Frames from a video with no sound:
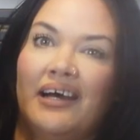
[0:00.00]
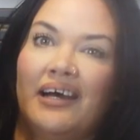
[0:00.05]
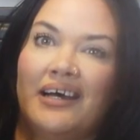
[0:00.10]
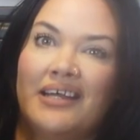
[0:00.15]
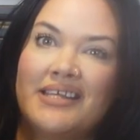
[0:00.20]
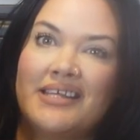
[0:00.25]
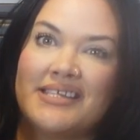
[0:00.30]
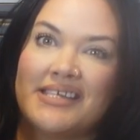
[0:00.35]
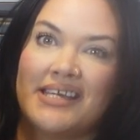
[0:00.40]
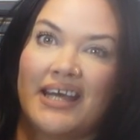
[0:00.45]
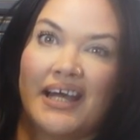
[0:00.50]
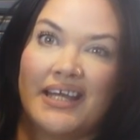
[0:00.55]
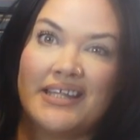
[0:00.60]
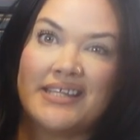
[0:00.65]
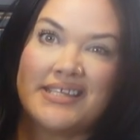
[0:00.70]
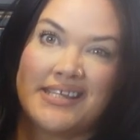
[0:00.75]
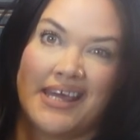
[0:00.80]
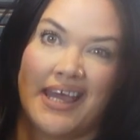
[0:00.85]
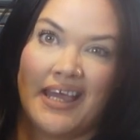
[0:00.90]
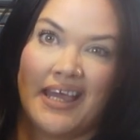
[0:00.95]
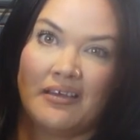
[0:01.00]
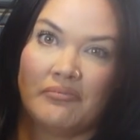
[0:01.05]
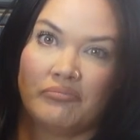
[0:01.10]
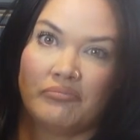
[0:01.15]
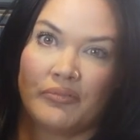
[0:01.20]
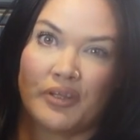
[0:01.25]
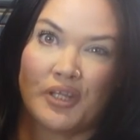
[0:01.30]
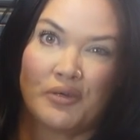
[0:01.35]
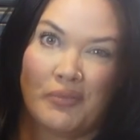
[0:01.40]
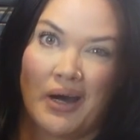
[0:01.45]
honestly, I'd say
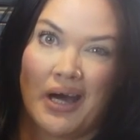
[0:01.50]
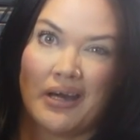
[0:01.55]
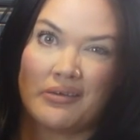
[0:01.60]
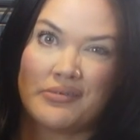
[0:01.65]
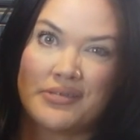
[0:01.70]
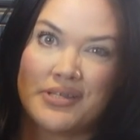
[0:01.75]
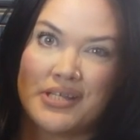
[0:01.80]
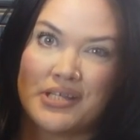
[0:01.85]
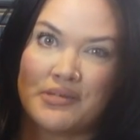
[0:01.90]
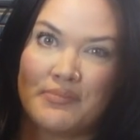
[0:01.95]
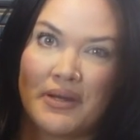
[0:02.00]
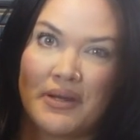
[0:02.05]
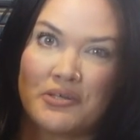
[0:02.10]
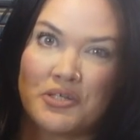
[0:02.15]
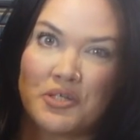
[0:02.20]
the Monos is about